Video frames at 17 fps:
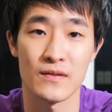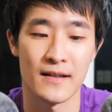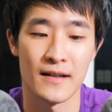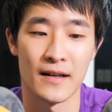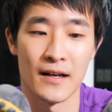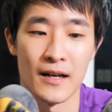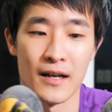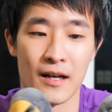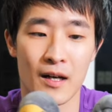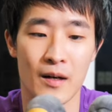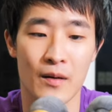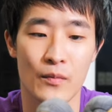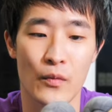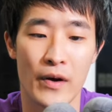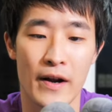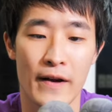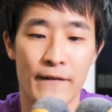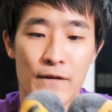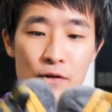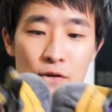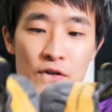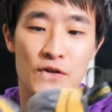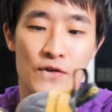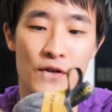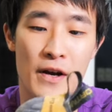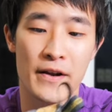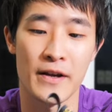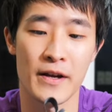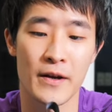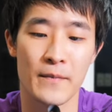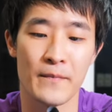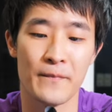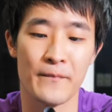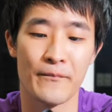When I first tried
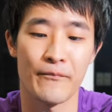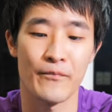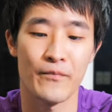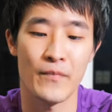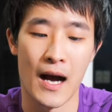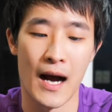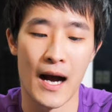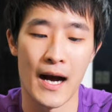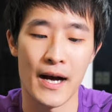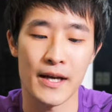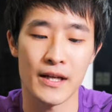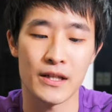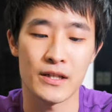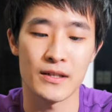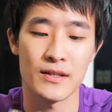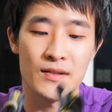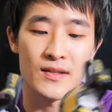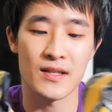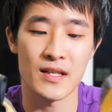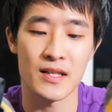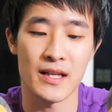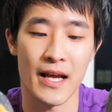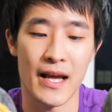them, I couldn't see